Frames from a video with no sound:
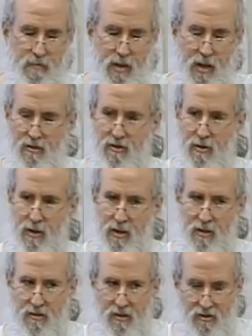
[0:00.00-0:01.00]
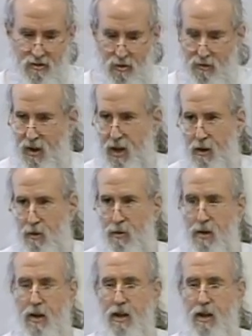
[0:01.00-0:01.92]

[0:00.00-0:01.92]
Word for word: and so that's sort of how